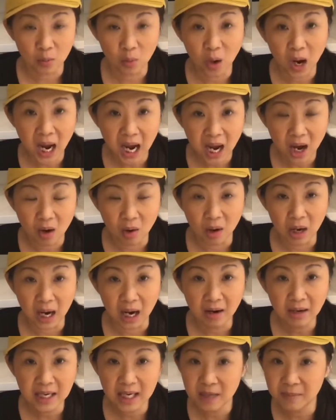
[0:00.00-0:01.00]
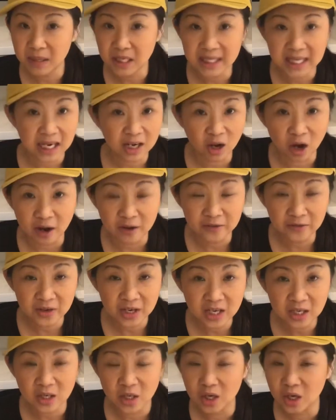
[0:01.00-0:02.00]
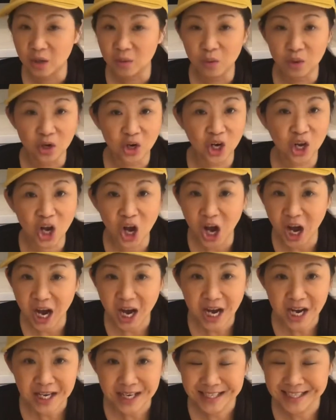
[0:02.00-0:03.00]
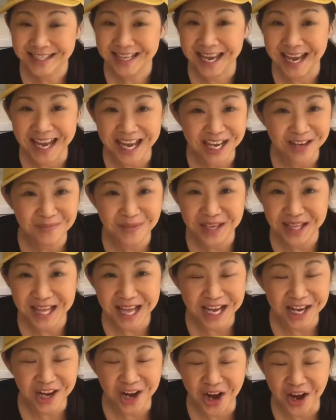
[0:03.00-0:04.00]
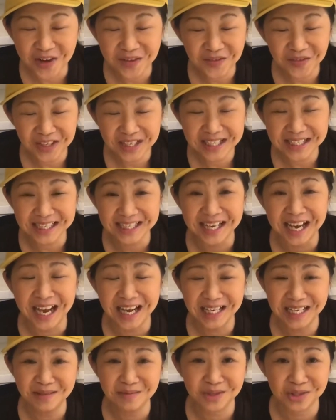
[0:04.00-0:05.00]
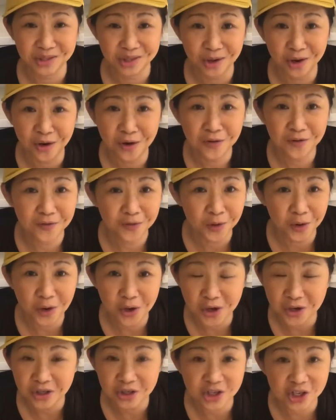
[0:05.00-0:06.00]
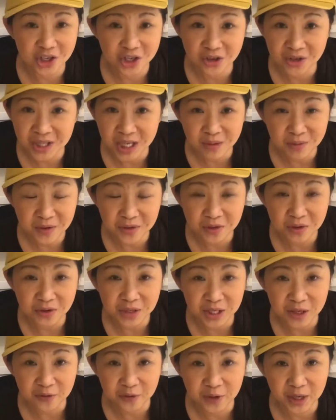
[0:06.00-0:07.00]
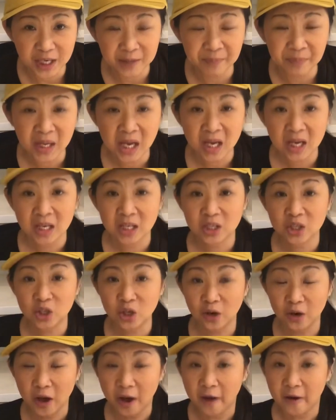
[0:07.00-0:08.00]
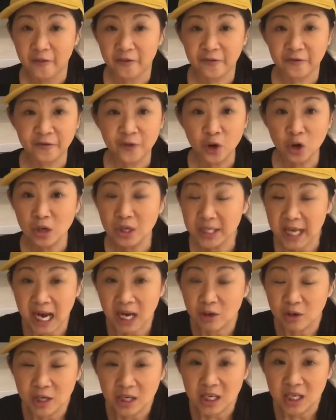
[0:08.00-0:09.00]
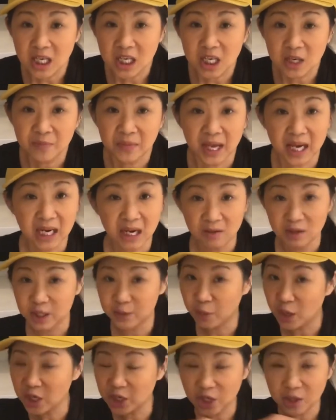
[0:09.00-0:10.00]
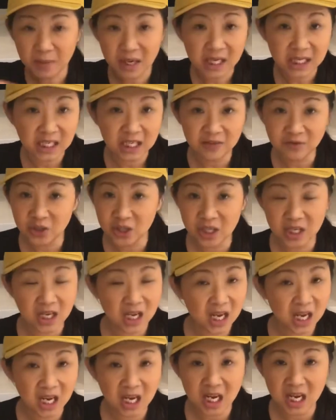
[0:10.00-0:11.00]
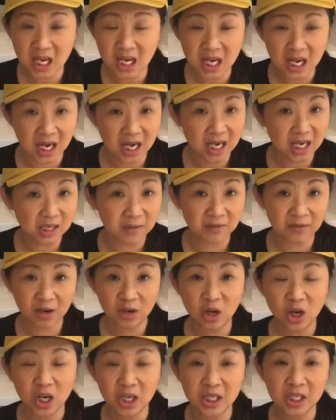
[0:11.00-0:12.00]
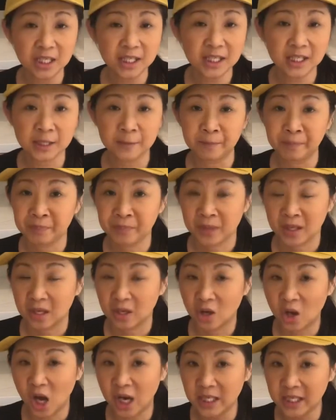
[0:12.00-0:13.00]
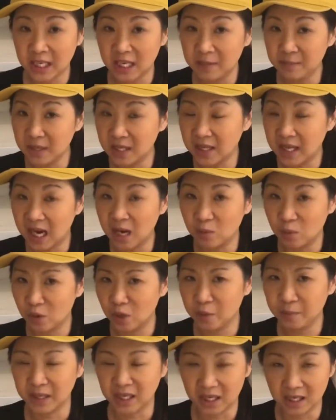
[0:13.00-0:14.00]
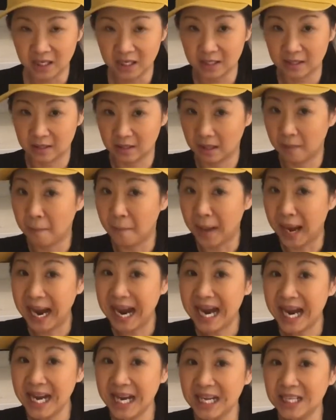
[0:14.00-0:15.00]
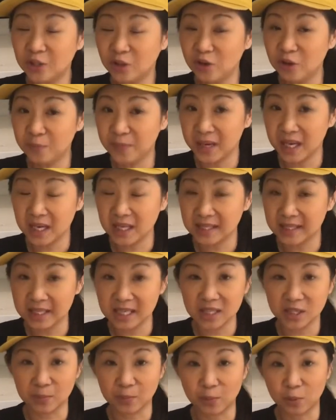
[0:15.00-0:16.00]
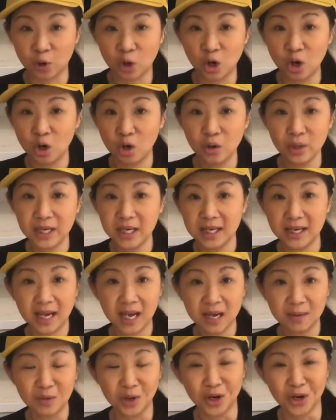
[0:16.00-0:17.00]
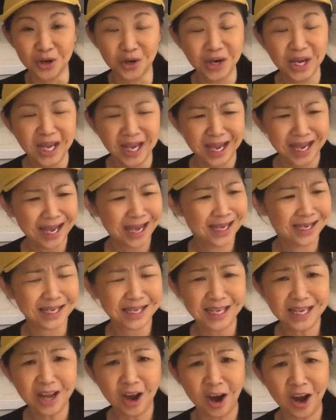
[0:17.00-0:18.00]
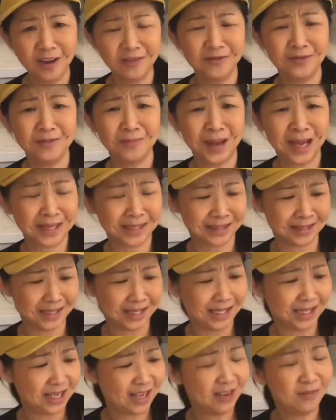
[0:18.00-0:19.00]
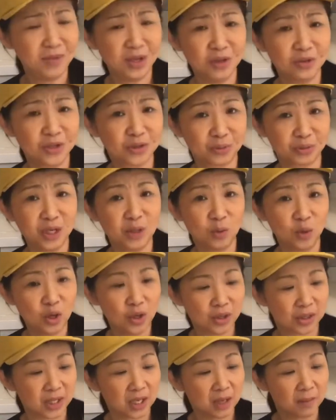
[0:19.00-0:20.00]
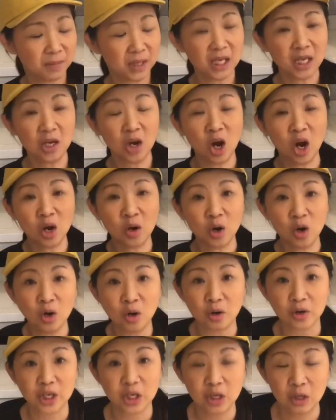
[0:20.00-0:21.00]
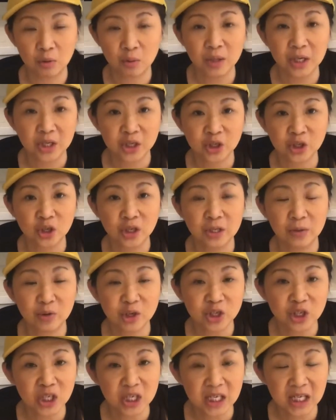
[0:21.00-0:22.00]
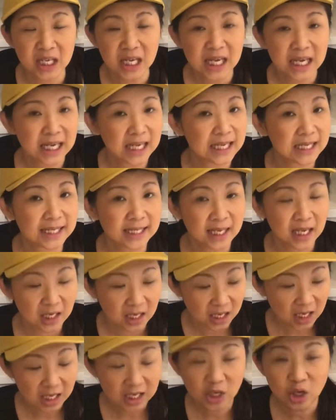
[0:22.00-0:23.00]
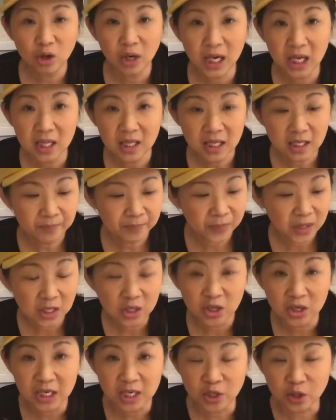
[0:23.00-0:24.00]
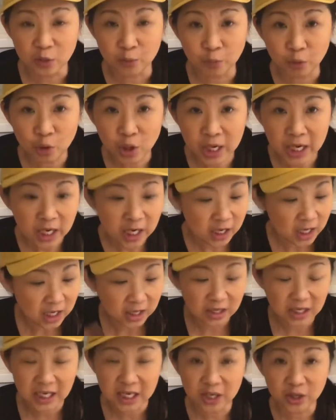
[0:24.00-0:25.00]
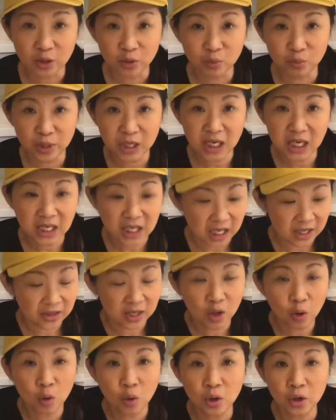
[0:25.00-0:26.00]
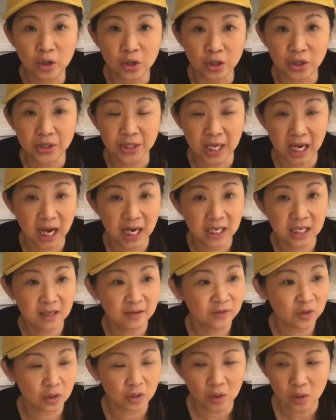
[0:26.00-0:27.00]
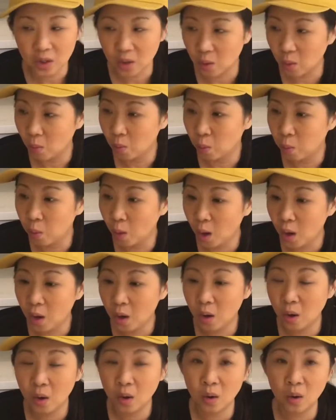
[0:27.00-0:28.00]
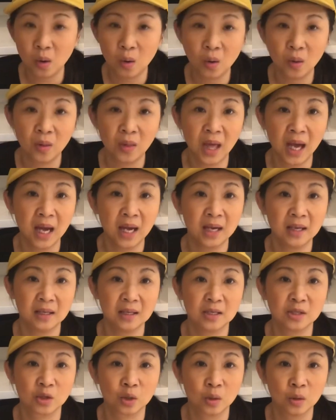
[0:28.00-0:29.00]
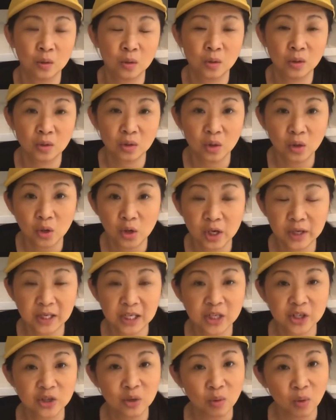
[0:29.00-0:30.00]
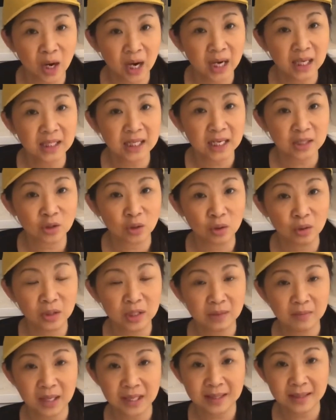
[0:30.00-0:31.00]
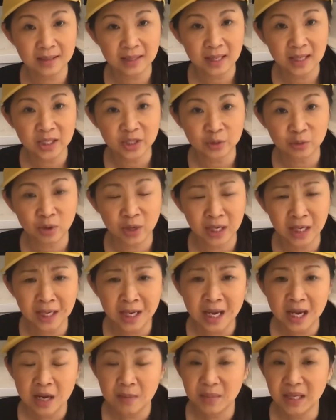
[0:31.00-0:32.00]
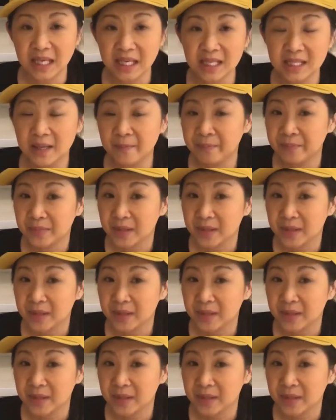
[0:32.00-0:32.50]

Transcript: Wow, how can I be that confident? Well, God gave me that confidence and I am so floored to share that with you, dear friend. So, first acronym that I was brushing my teeth today, and to be very honest, God gave me that word because my toothpaste is pro enamel and he automatically gave me those three words, P-R-O. You know where it stood originally? He said, you know, Helen, you need to pray, you need to read the orders that I give you. I go, whoa, that is cool, Lord, because you know why? That totally makes sense, right? Because